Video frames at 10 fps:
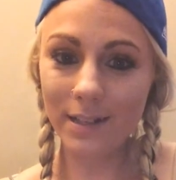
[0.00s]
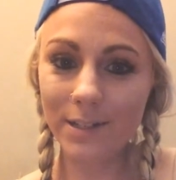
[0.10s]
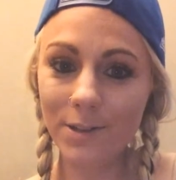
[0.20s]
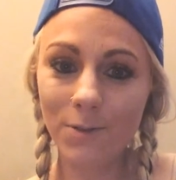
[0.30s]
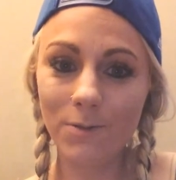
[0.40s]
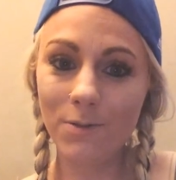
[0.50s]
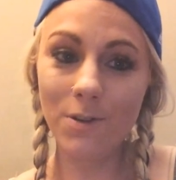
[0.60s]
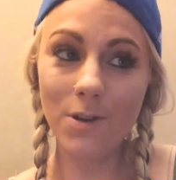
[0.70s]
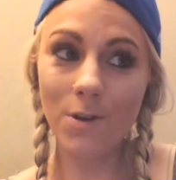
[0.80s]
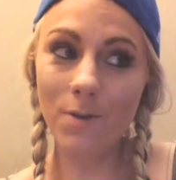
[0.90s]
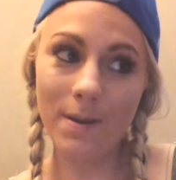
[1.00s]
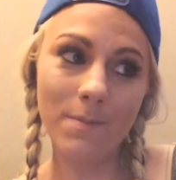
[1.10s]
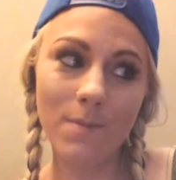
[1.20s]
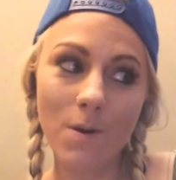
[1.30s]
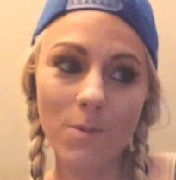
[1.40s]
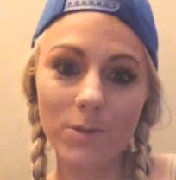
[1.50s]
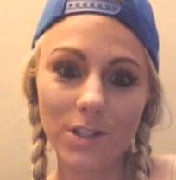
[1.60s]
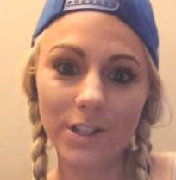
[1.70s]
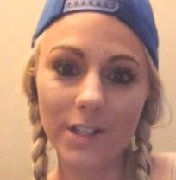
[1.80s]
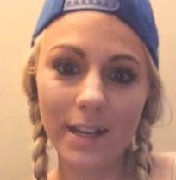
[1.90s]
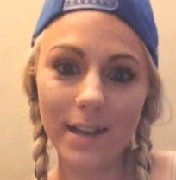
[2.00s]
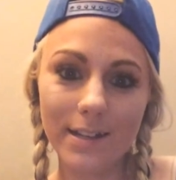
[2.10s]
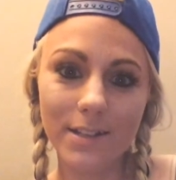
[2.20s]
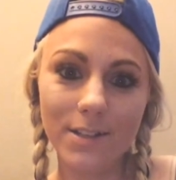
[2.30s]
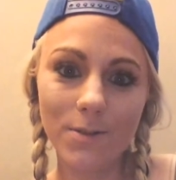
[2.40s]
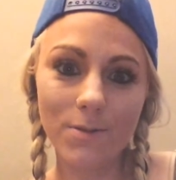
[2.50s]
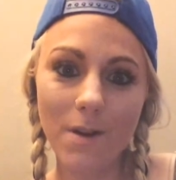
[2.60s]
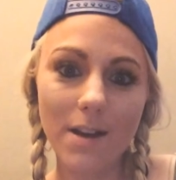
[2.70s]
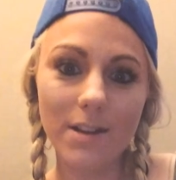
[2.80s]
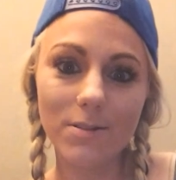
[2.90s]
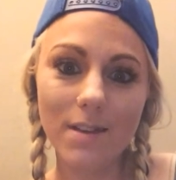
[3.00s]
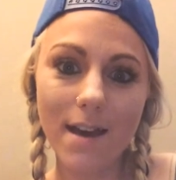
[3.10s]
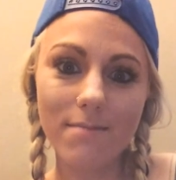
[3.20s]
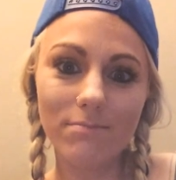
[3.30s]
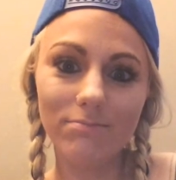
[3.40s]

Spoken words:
I don't know. I'm almost 30. I don't know how to do that.